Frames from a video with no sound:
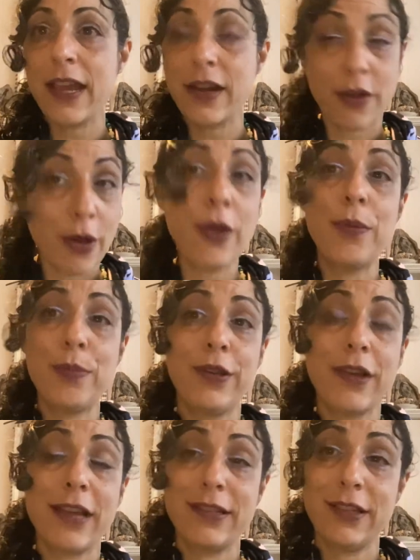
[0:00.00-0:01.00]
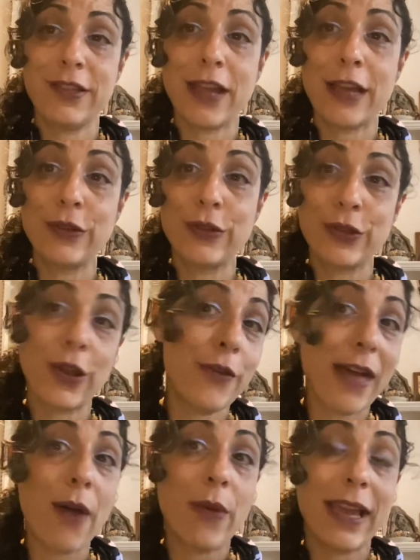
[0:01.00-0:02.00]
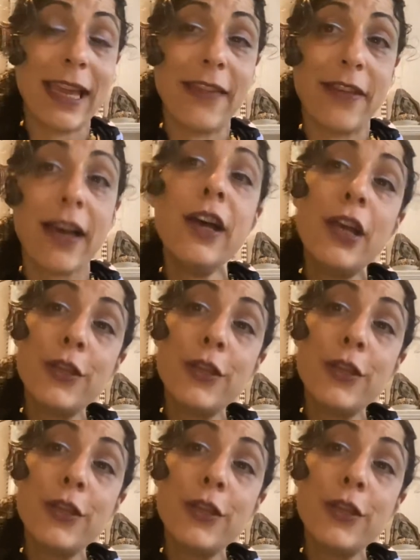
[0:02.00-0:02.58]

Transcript: And I hope you guys decide not to go that way either.